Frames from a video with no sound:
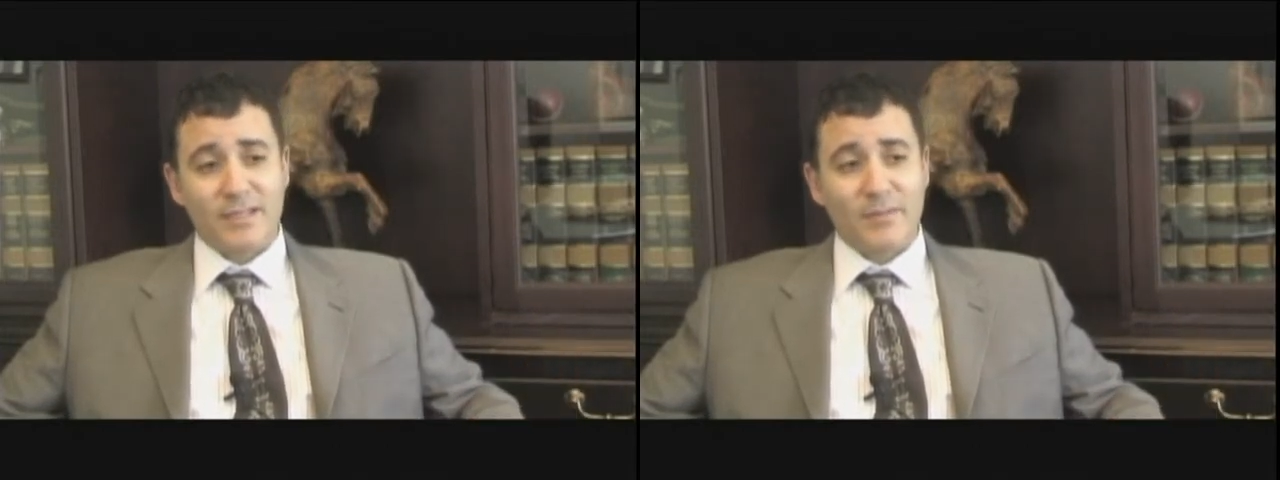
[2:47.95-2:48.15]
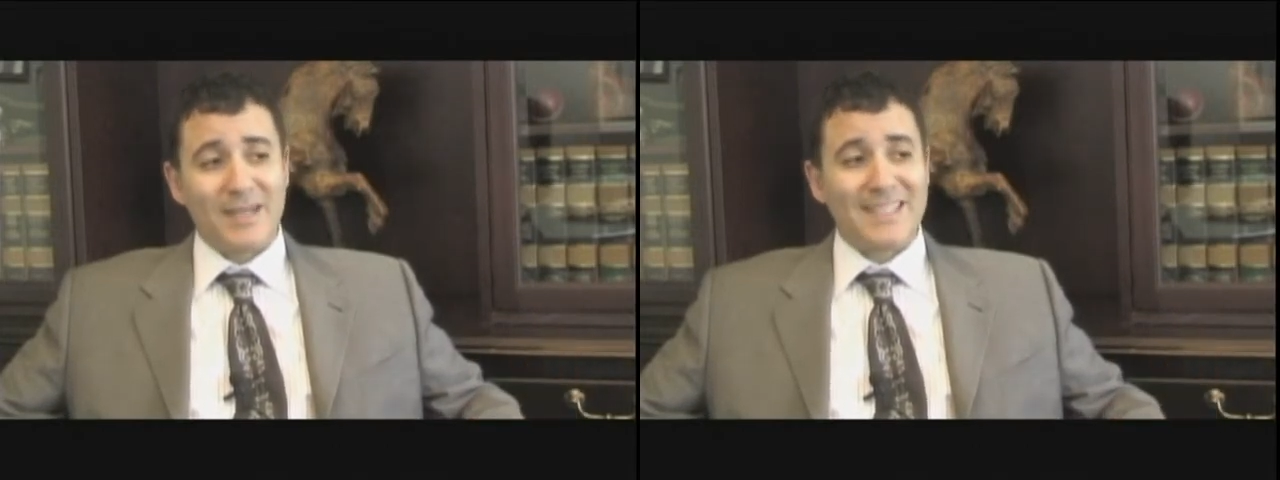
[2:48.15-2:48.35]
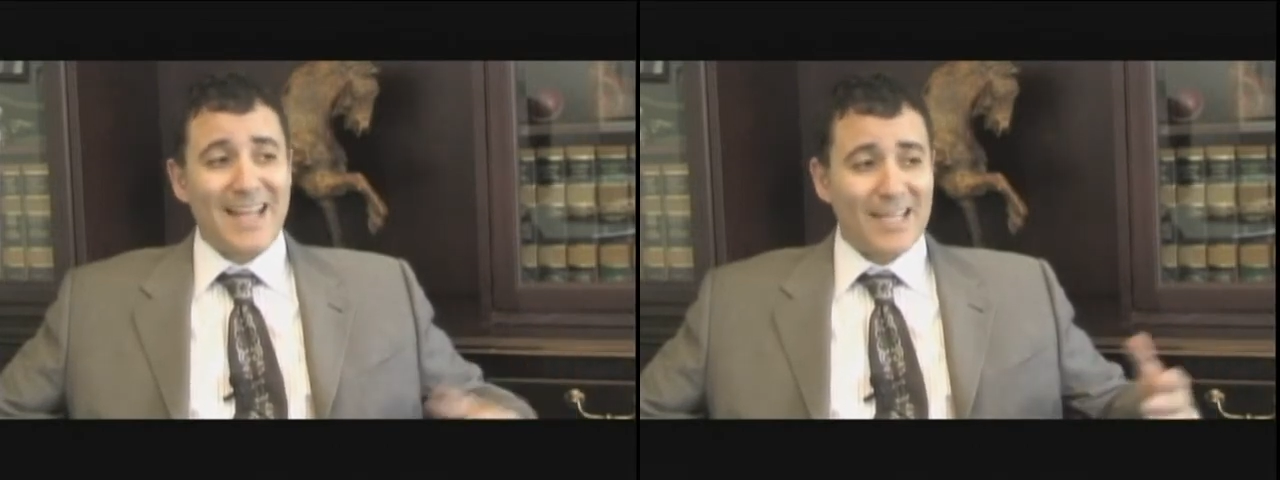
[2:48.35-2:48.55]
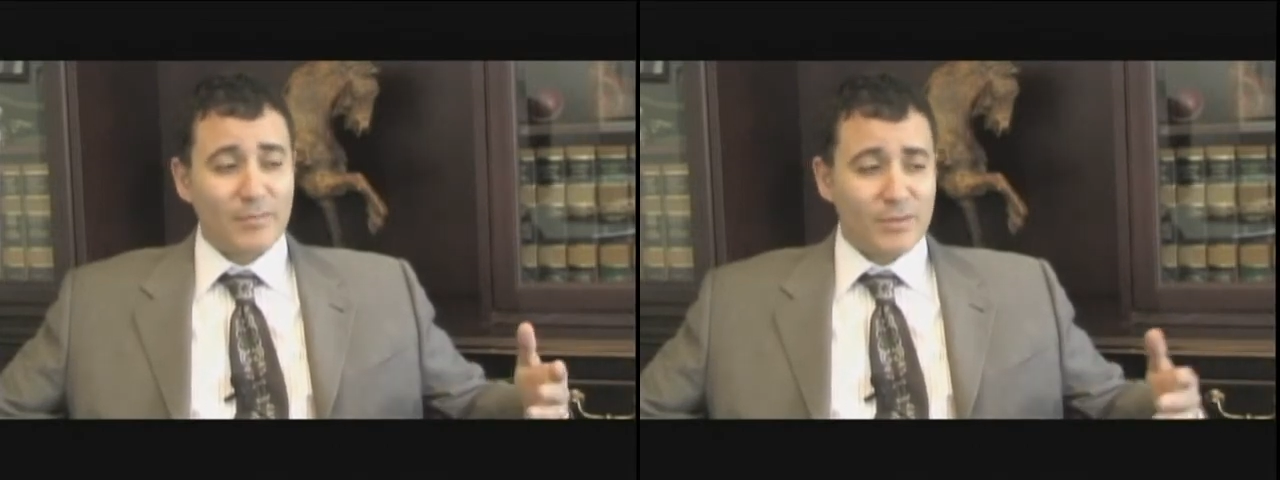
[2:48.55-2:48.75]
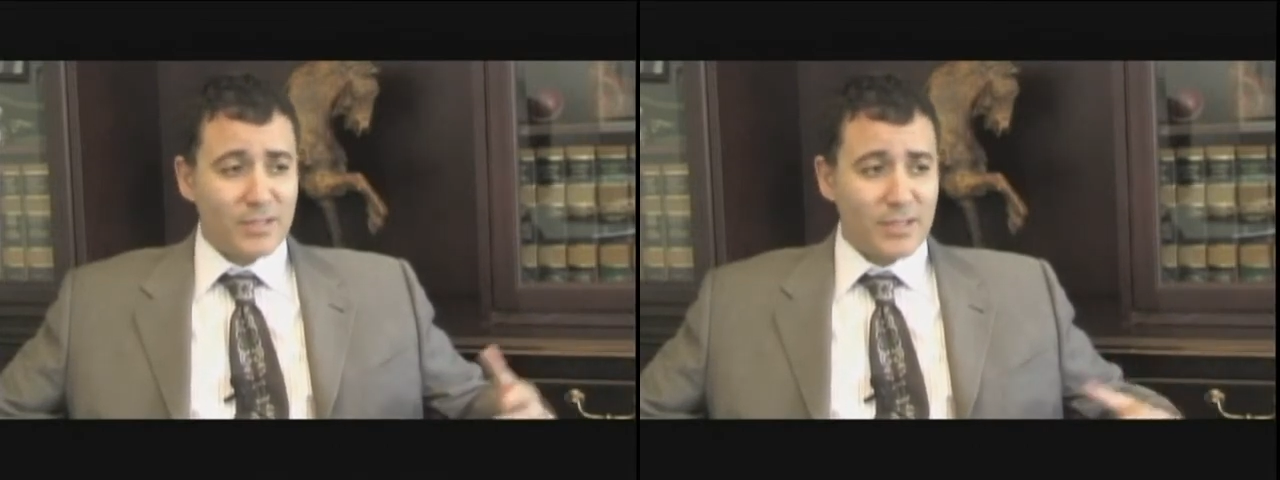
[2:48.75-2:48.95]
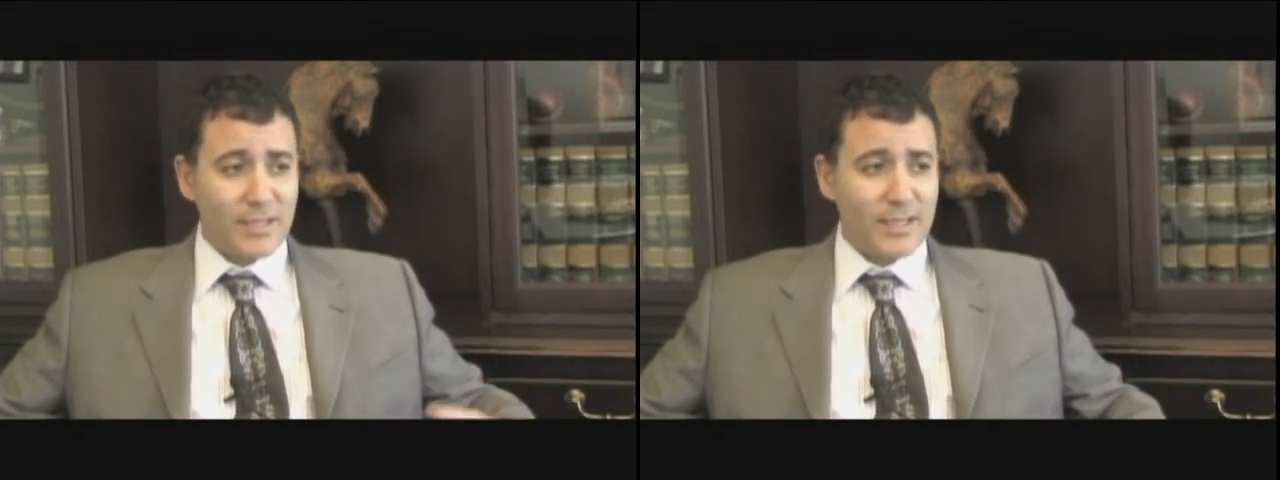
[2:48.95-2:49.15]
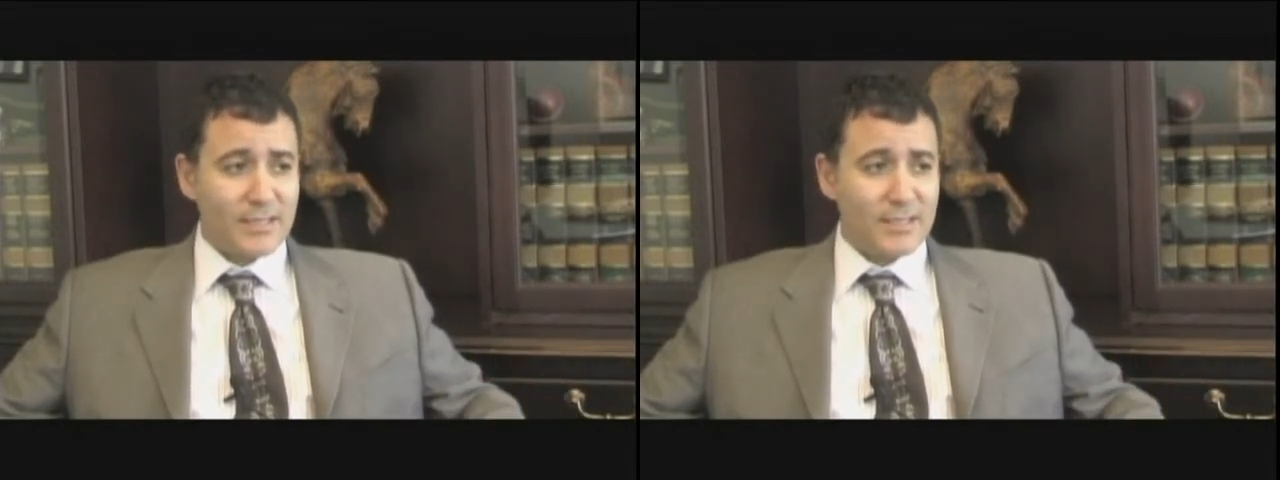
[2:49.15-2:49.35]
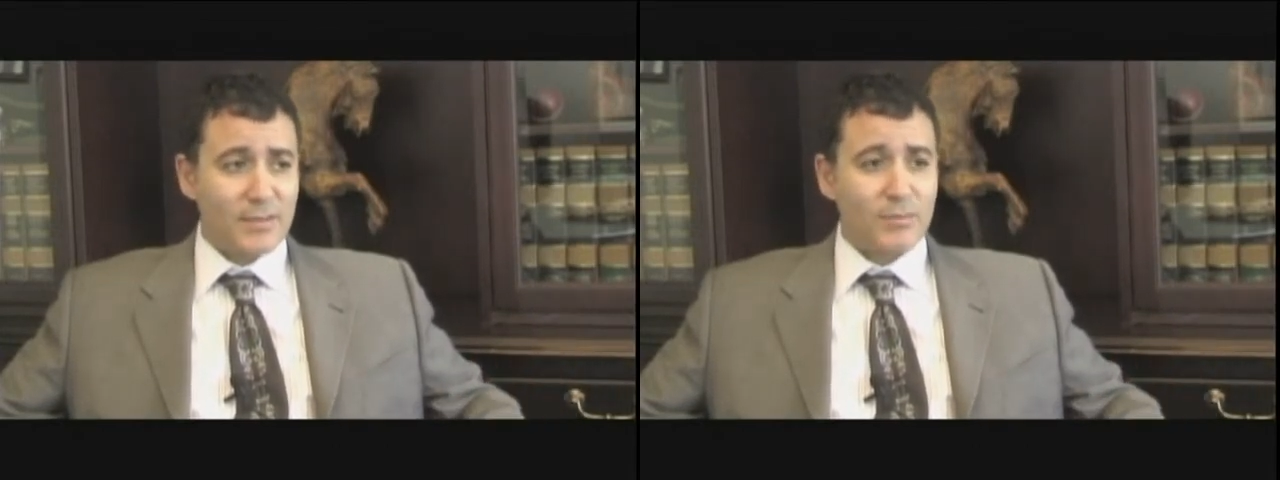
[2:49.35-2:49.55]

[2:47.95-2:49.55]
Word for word: and about 90% of the cases the